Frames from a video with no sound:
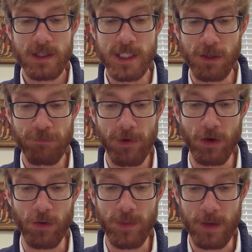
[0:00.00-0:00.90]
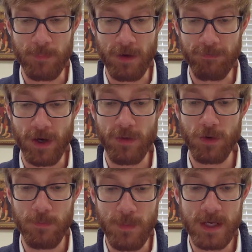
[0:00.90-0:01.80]
tell Pharaoh that my
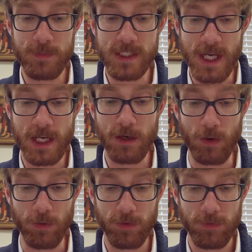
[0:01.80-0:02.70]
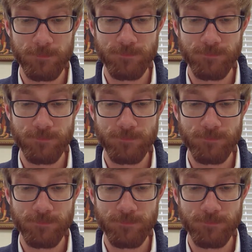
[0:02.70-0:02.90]
father made me take an oath,